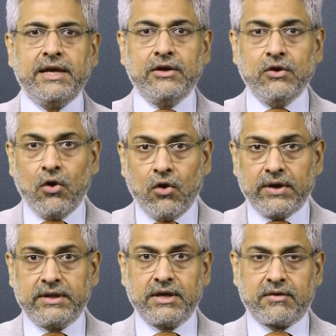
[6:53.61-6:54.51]

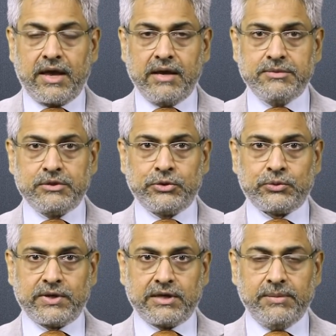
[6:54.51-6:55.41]
ignored the crimes
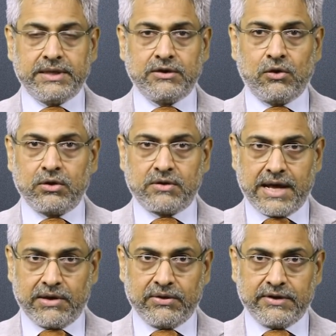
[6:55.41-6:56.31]
which were committed all
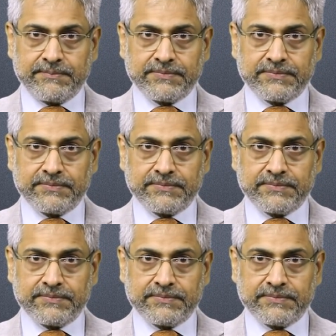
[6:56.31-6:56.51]
around,